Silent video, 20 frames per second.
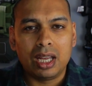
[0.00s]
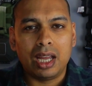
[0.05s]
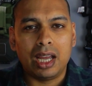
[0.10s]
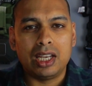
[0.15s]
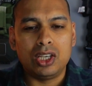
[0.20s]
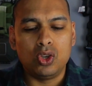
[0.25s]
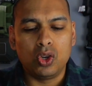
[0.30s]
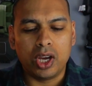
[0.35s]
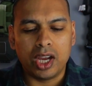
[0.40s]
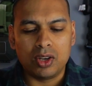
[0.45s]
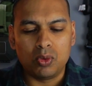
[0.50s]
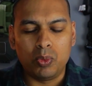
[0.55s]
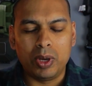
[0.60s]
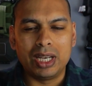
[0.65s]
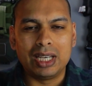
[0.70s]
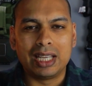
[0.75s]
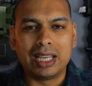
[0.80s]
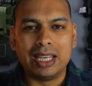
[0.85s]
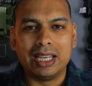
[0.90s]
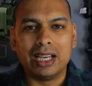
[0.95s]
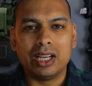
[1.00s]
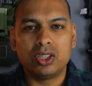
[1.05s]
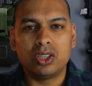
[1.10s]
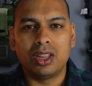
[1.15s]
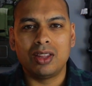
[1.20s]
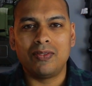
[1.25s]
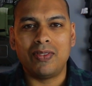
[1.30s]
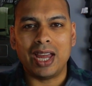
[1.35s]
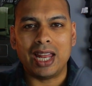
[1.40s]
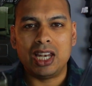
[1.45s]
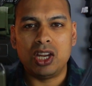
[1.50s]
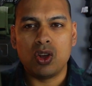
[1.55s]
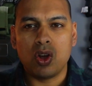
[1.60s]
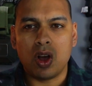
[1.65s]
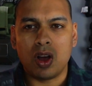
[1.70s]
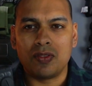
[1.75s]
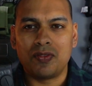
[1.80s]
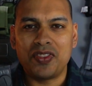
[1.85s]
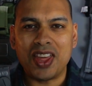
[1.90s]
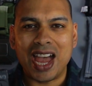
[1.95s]
And you can win gear to the value
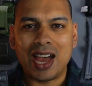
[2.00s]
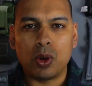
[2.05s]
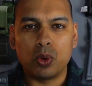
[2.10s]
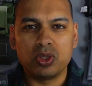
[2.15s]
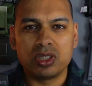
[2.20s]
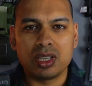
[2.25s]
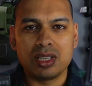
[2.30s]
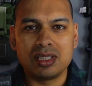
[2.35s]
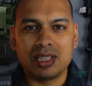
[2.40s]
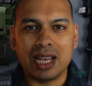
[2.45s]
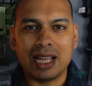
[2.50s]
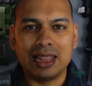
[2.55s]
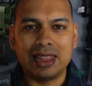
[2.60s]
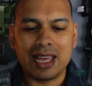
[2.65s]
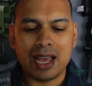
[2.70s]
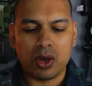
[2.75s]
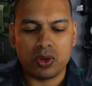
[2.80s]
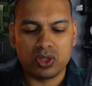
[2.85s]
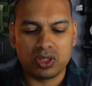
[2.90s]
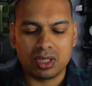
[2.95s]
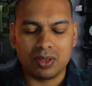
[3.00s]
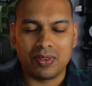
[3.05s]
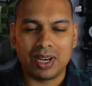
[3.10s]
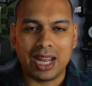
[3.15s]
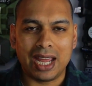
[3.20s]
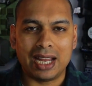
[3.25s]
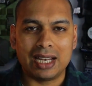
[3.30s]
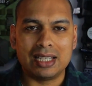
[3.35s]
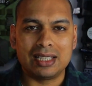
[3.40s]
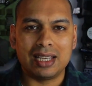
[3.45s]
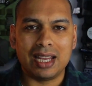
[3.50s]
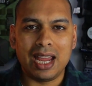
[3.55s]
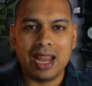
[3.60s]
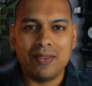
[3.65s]
of thousands and thousands of rand